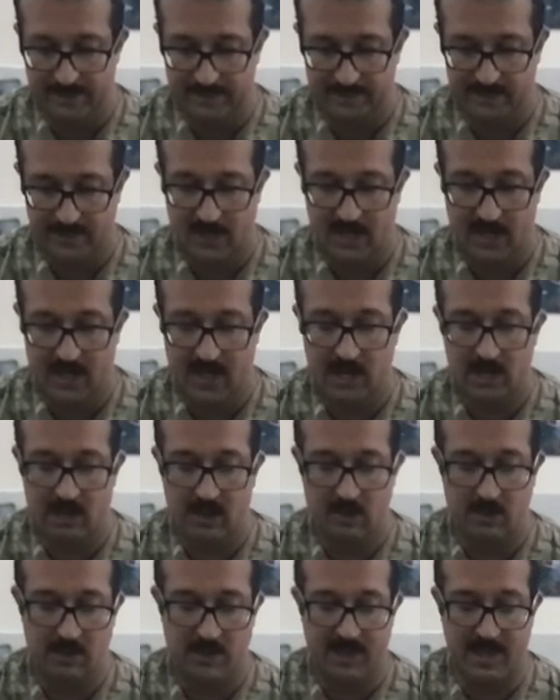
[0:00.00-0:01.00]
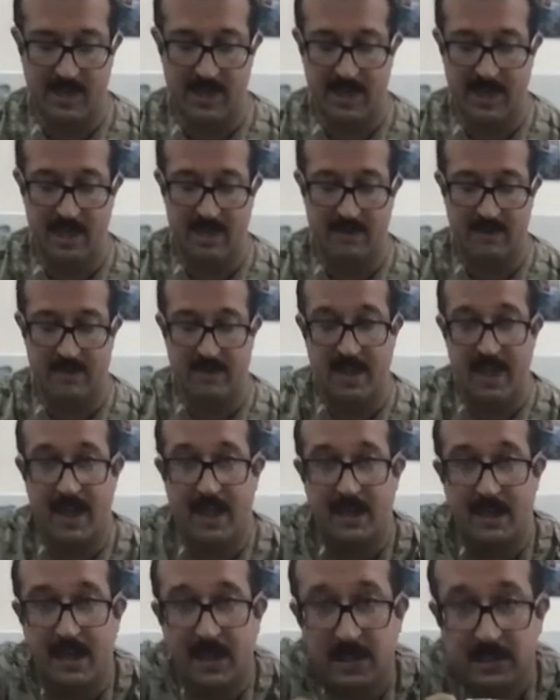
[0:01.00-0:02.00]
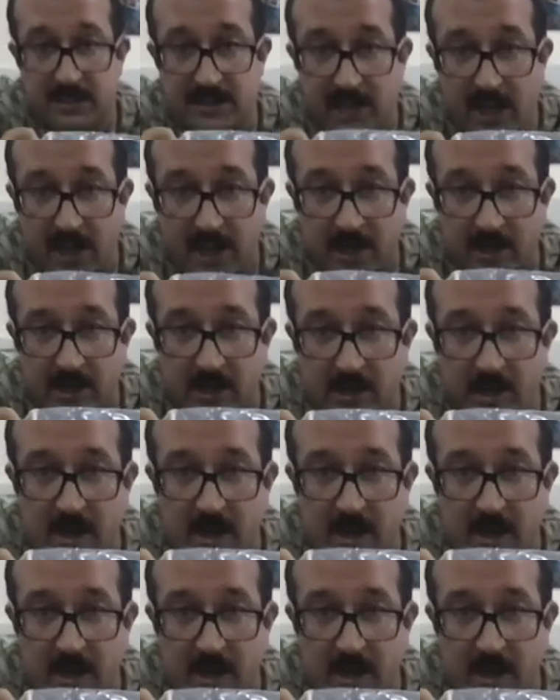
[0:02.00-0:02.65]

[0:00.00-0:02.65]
Here we have a handheld cutter.